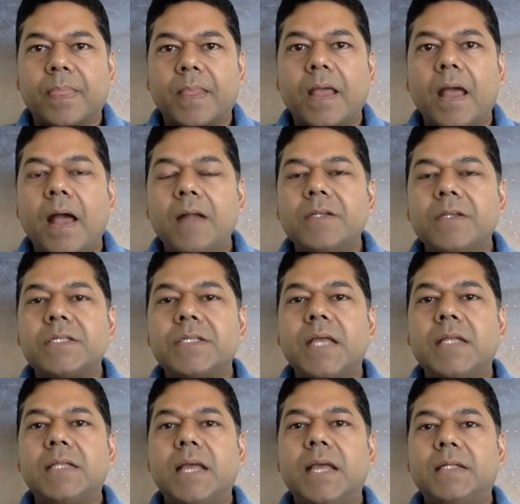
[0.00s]
Now,
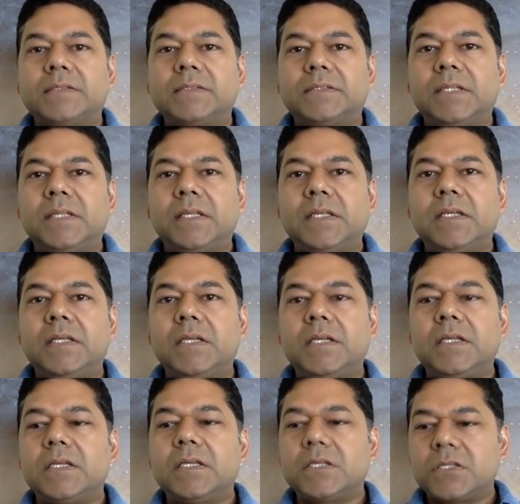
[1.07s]
understand that
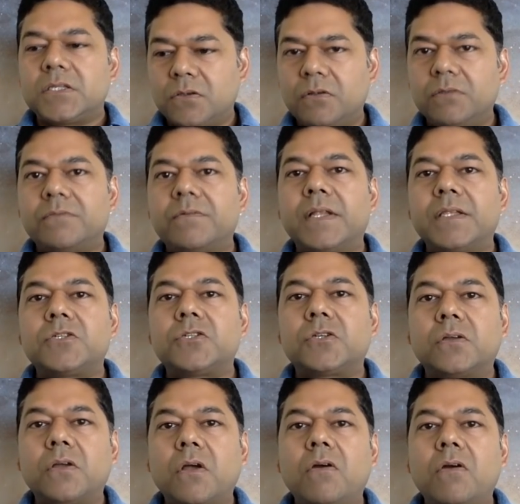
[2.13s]
the soul
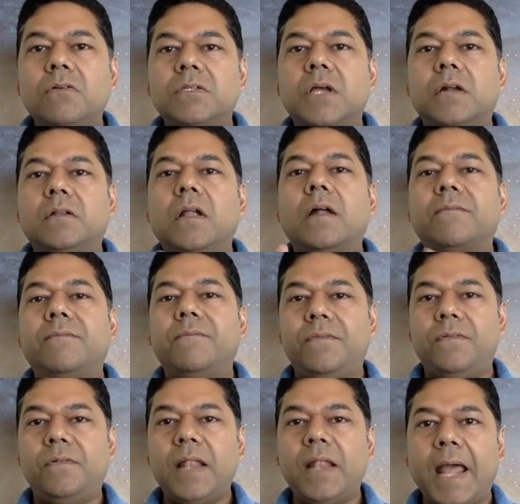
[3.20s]
transition codes are not
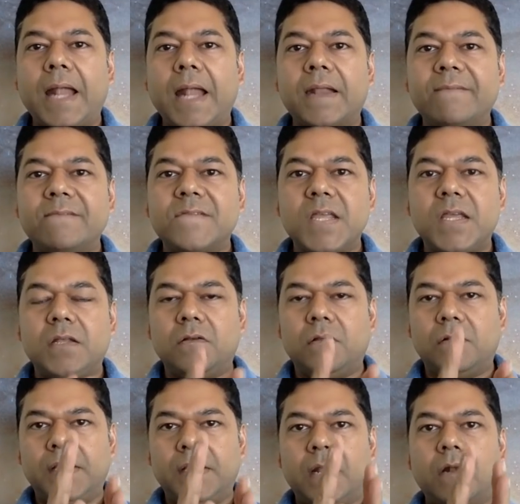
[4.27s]
flat.
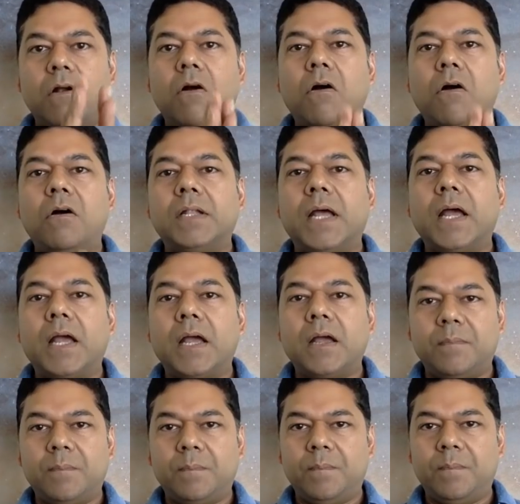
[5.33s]
They're on
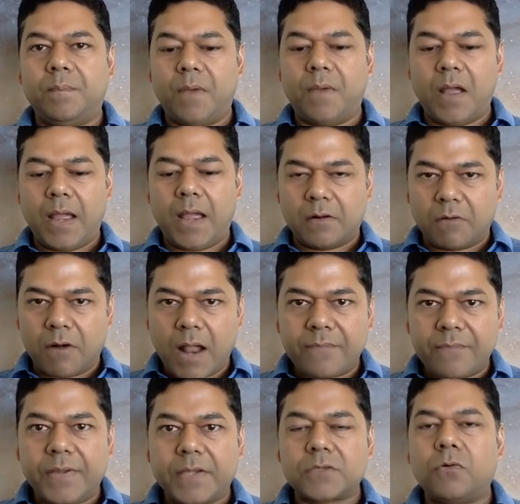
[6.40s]
a
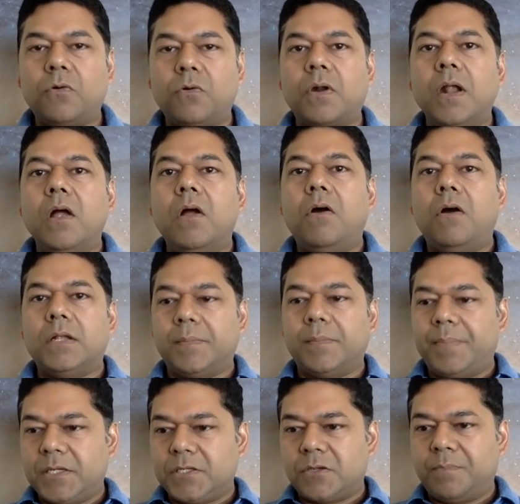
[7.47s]
graphic or on a
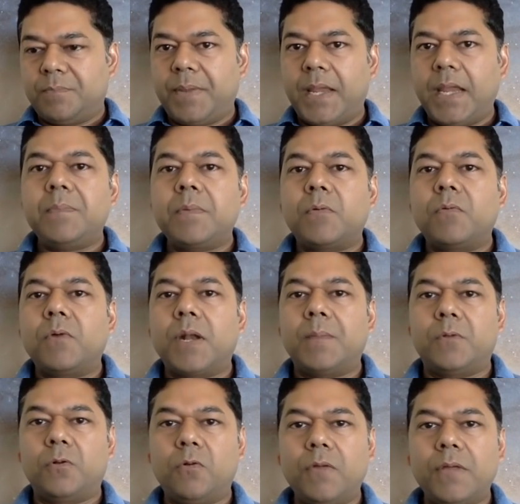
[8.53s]
piece of paper when I'm
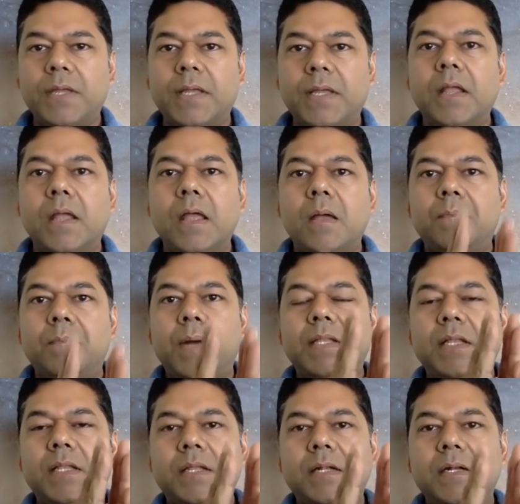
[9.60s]
drawing it, but
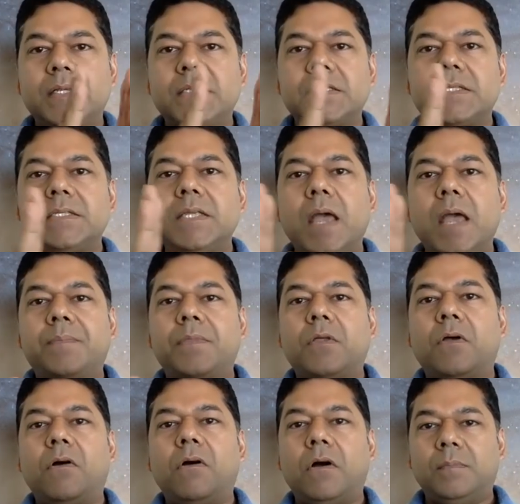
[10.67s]
then there is depth
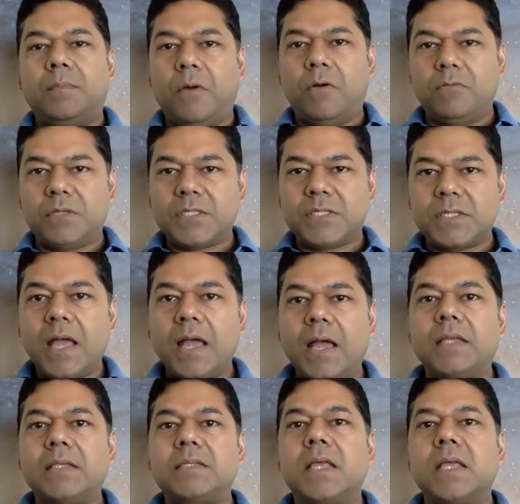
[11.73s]
on both
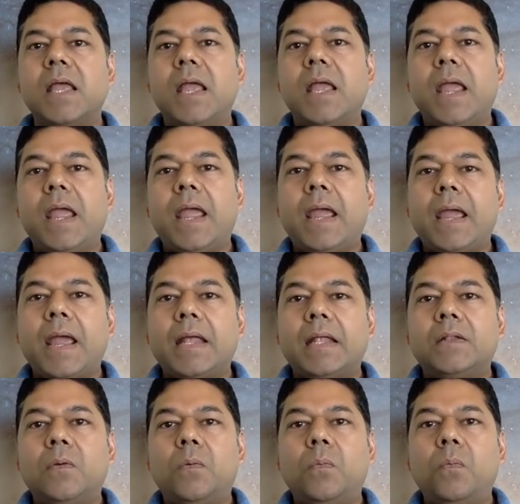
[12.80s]
sides.
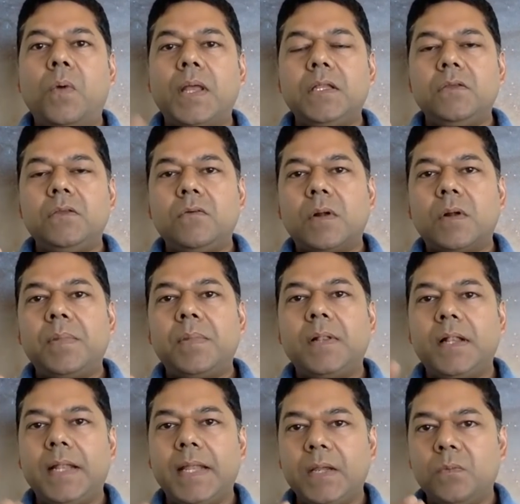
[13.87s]
And when you are
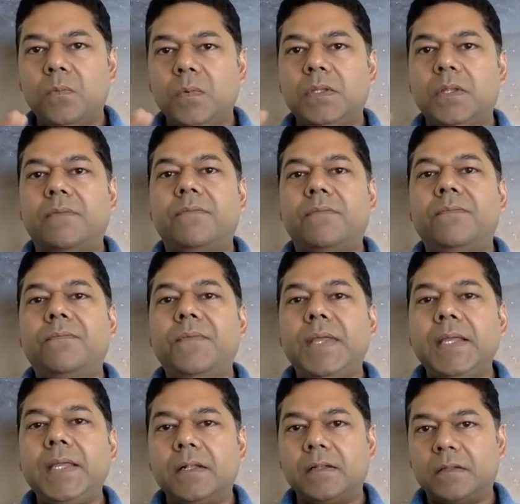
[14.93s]
playing with the
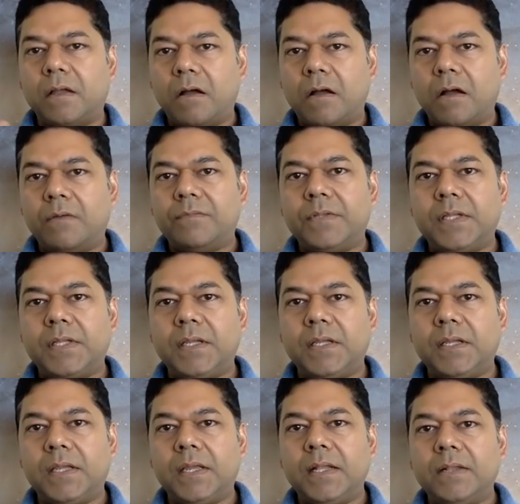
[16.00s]
field of
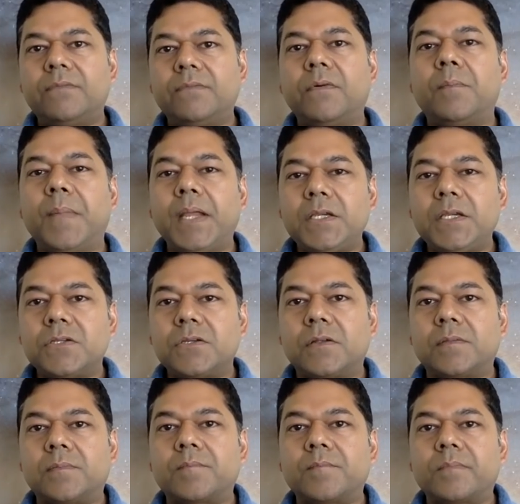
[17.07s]
the
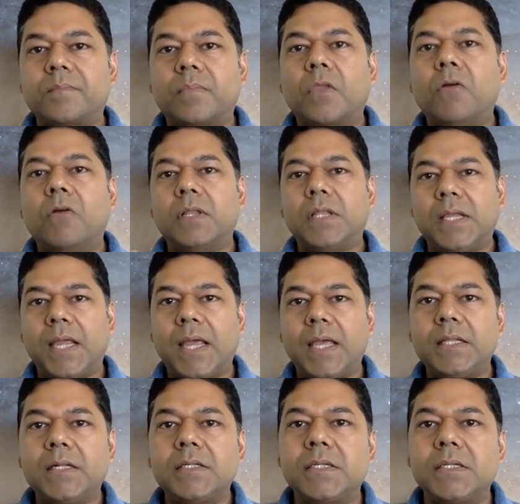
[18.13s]
information or the
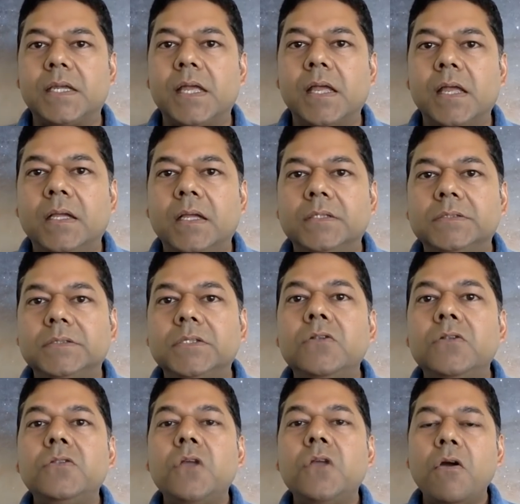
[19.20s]
energy, you
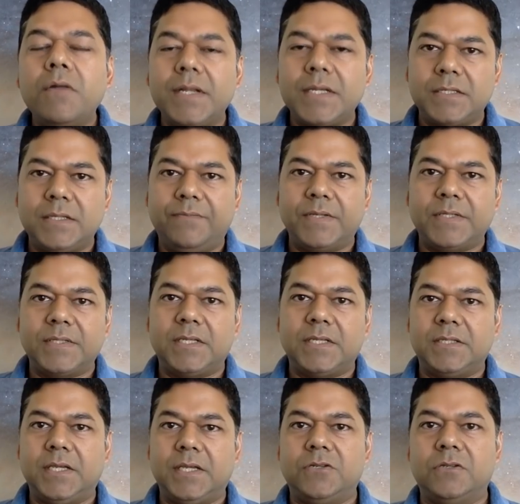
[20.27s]
notice different
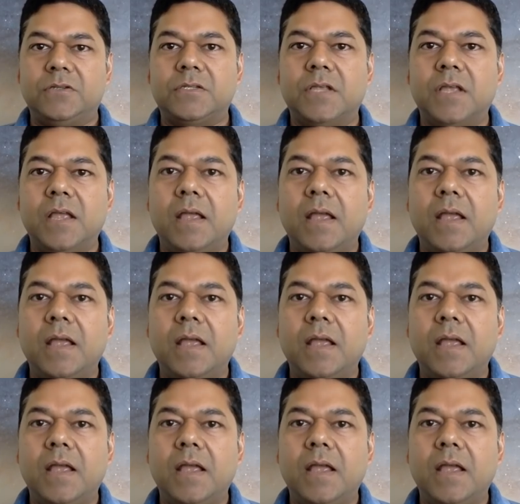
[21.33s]
sensations.